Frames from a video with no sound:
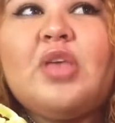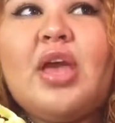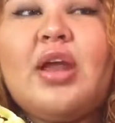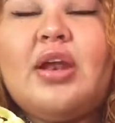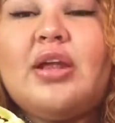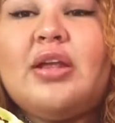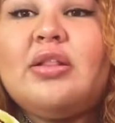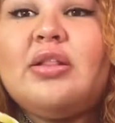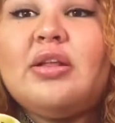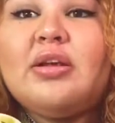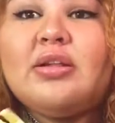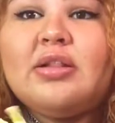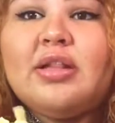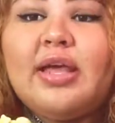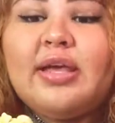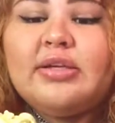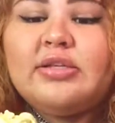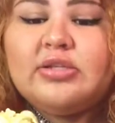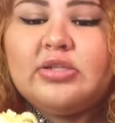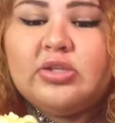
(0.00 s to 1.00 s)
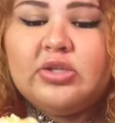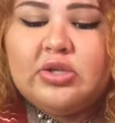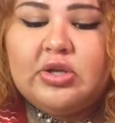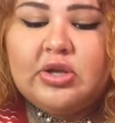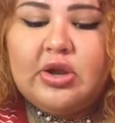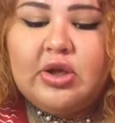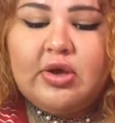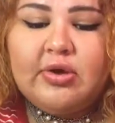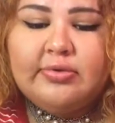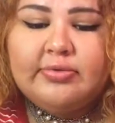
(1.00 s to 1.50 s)
And it looked like
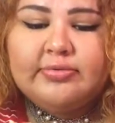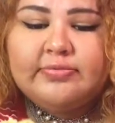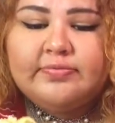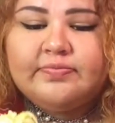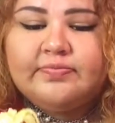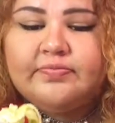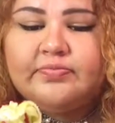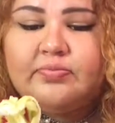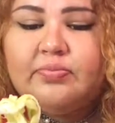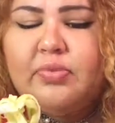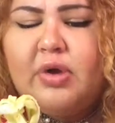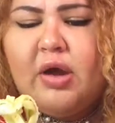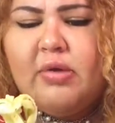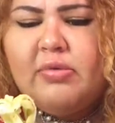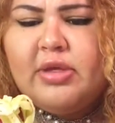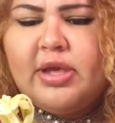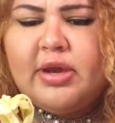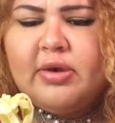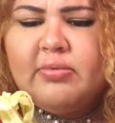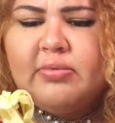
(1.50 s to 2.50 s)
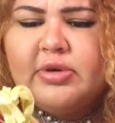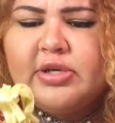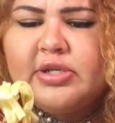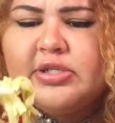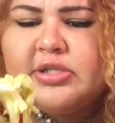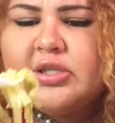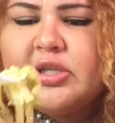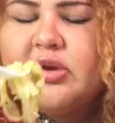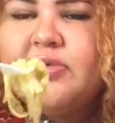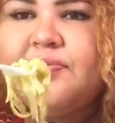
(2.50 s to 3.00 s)
snow. Probably it
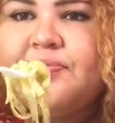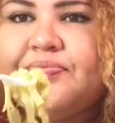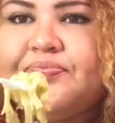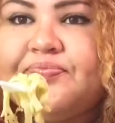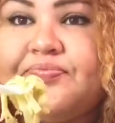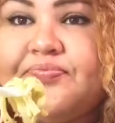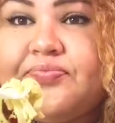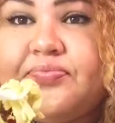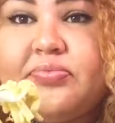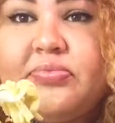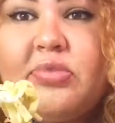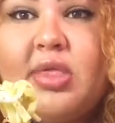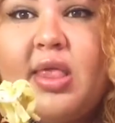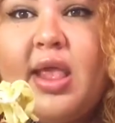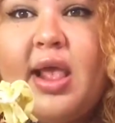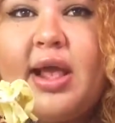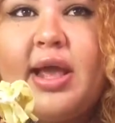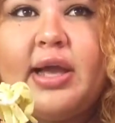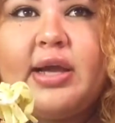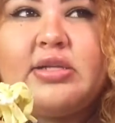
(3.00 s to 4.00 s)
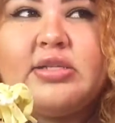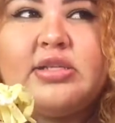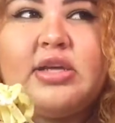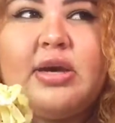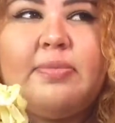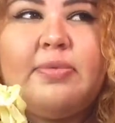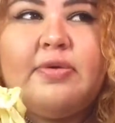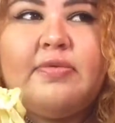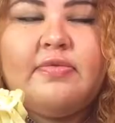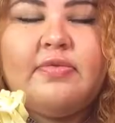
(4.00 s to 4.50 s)
was snow. Like on
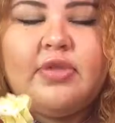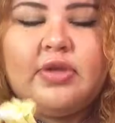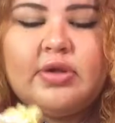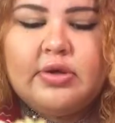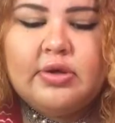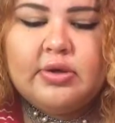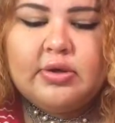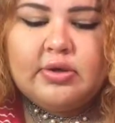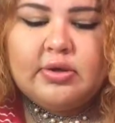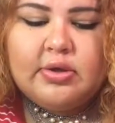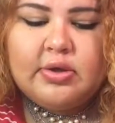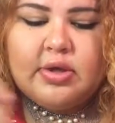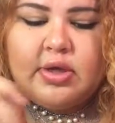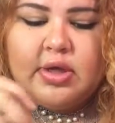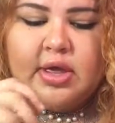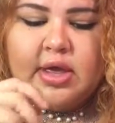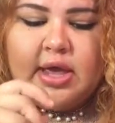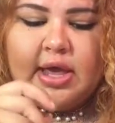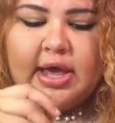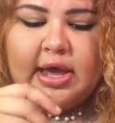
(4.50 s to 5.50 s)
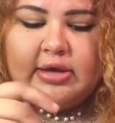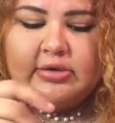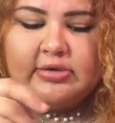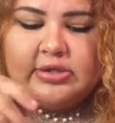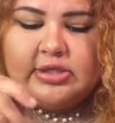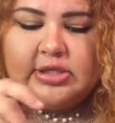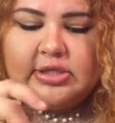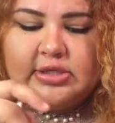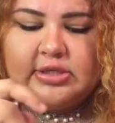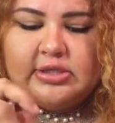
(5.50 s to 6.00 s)
top of the
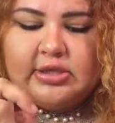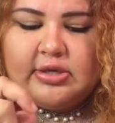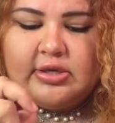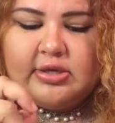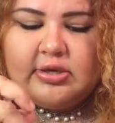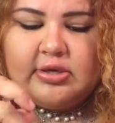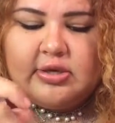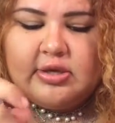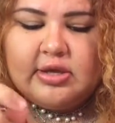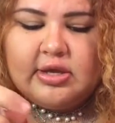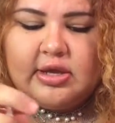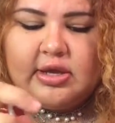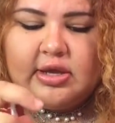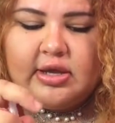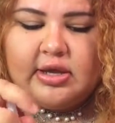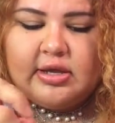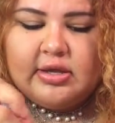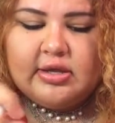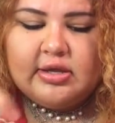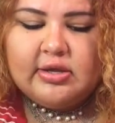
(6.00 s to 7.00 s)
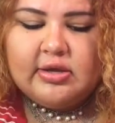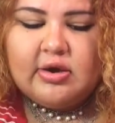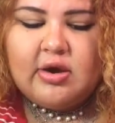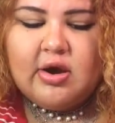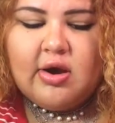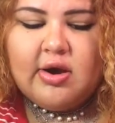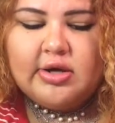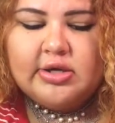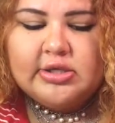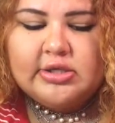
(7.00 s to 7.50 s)
houses and the
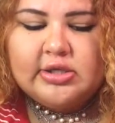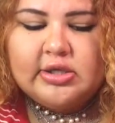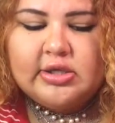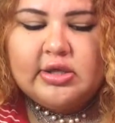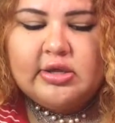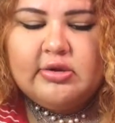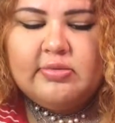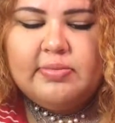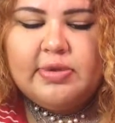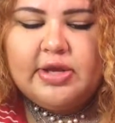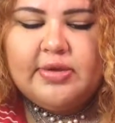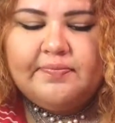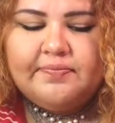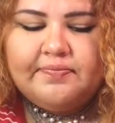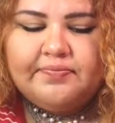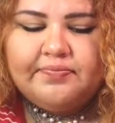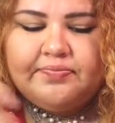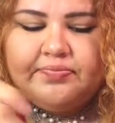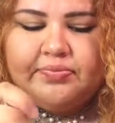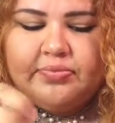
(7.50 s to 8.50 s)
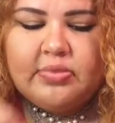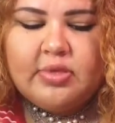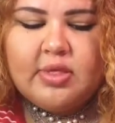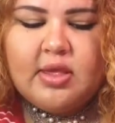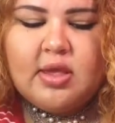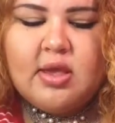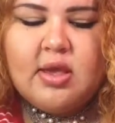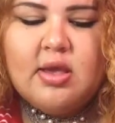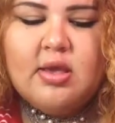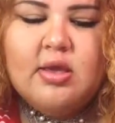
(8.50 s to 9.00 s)
cars a little bit.
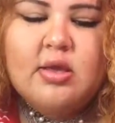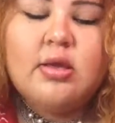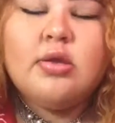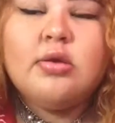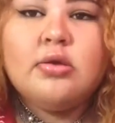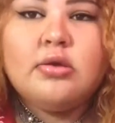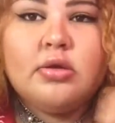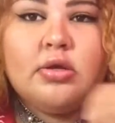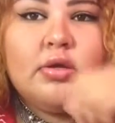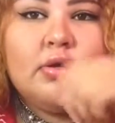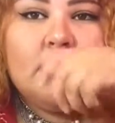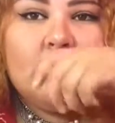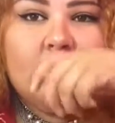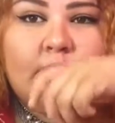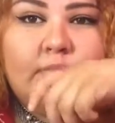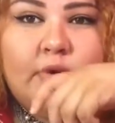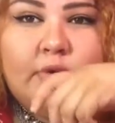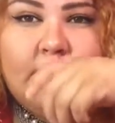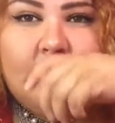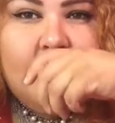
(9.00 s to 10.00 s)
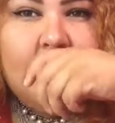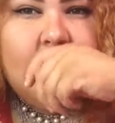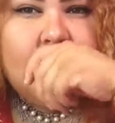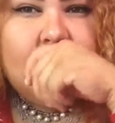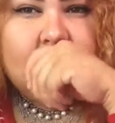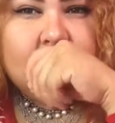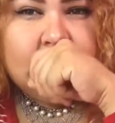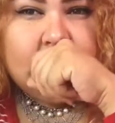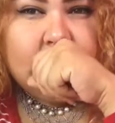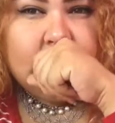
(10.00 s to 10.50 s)
I need a burp.
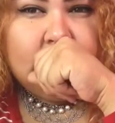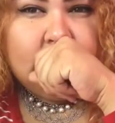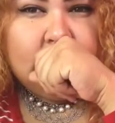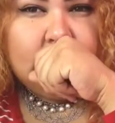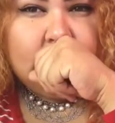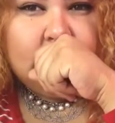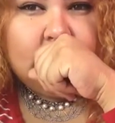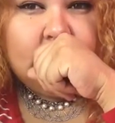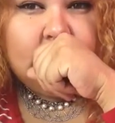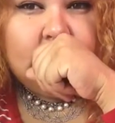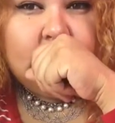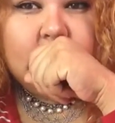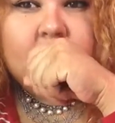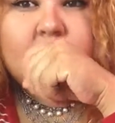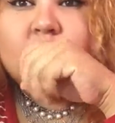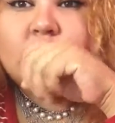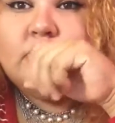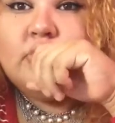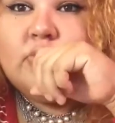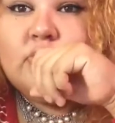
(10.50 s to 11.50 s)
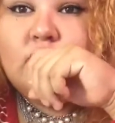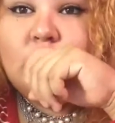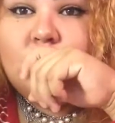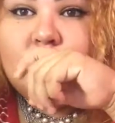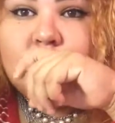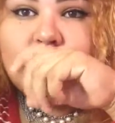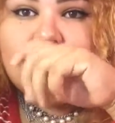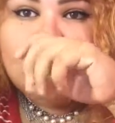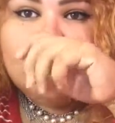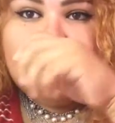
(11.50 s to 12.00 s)

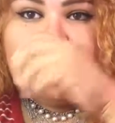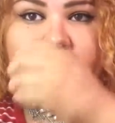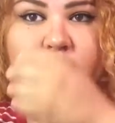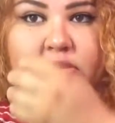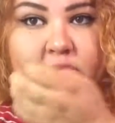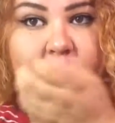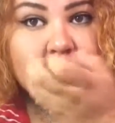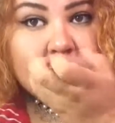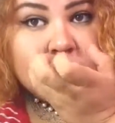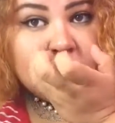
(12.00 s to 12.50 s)
Excuse me.